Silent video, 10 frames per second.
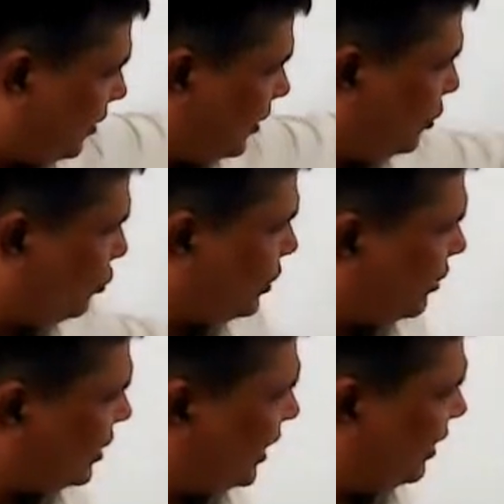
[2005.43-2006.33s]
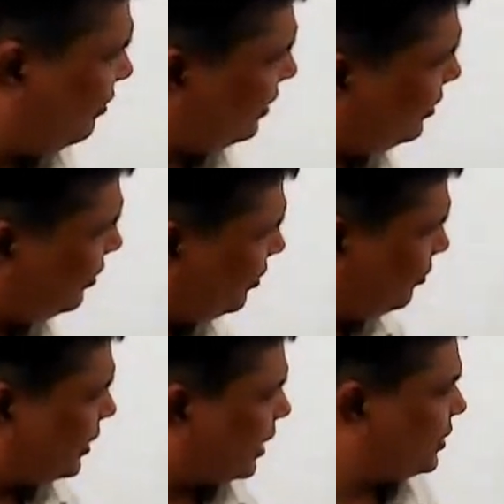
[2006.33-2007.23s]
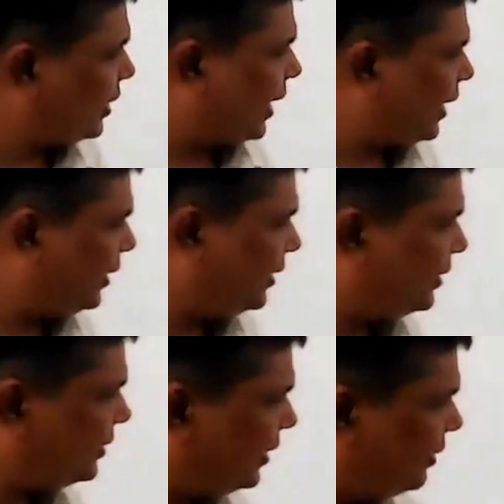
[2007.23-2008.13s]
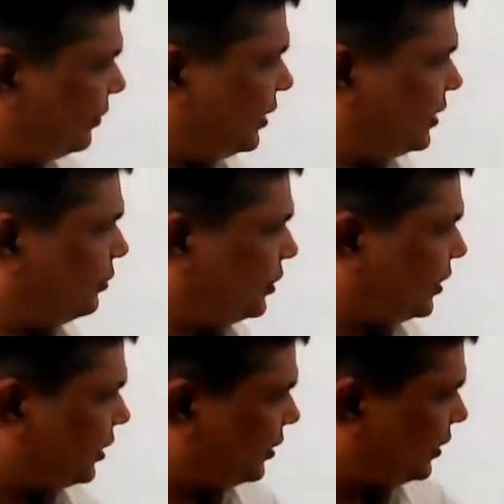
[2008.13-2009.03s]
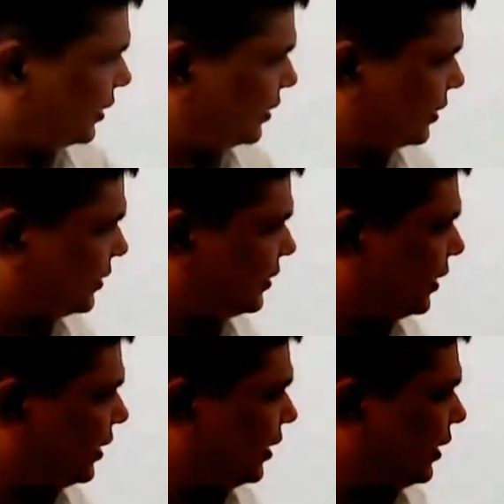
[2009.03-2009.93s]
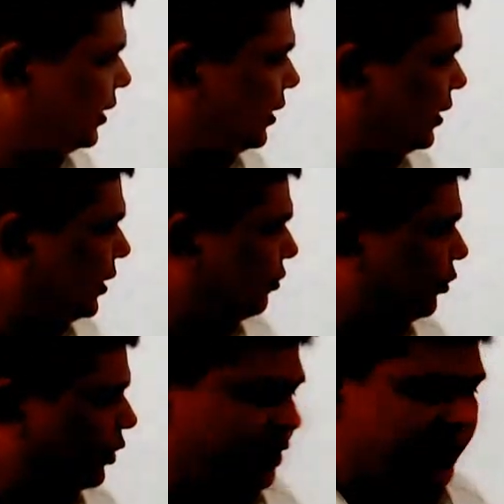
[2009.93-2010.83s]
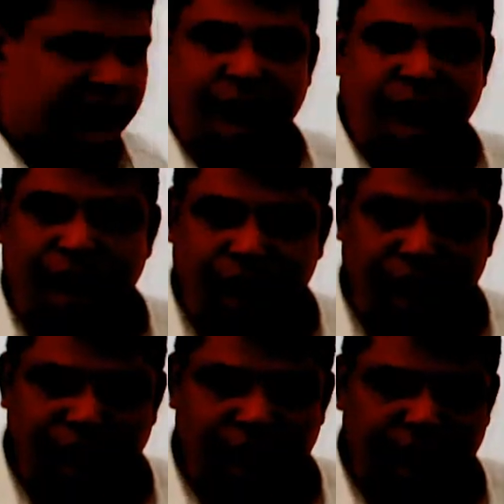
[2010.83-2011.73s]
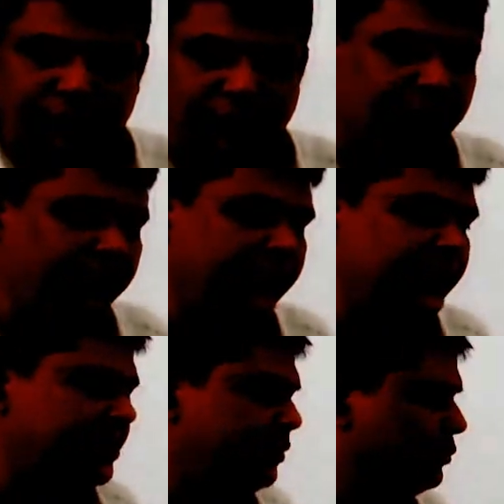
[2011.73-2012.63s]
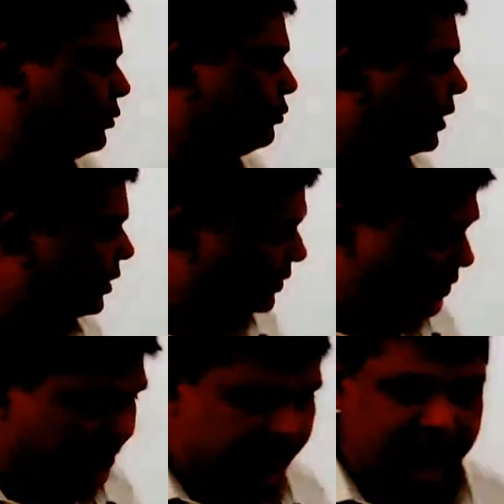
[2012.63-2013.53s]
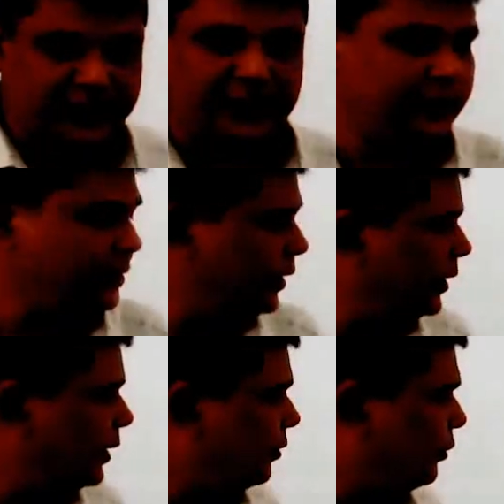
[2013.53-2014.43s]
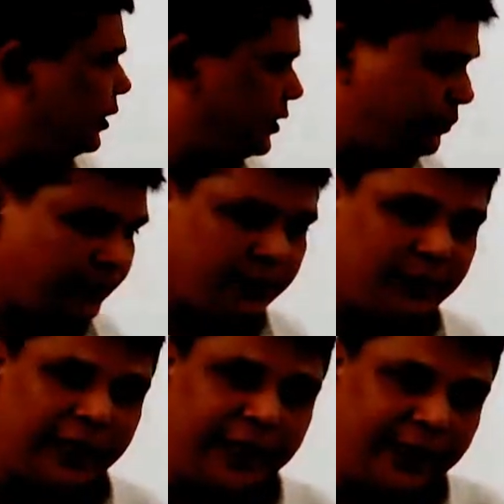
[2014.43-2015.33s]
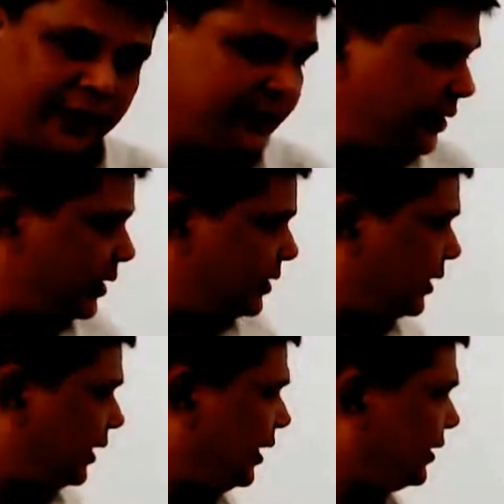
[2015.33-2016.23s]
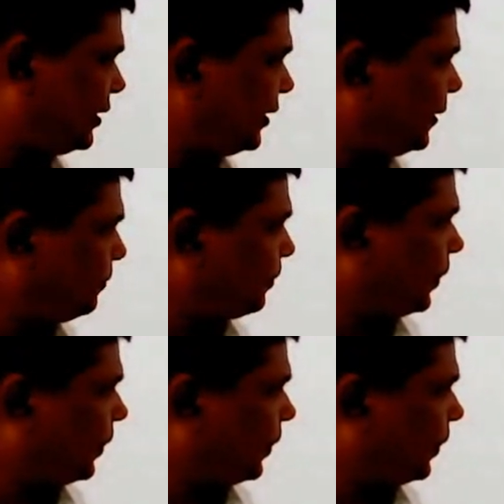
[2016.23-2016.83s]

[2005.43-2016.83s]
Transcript: 2011 or 2009, it is relief distribution. That is, we distribute foods, we distribute water sanitation, we distribute agricultural seeds.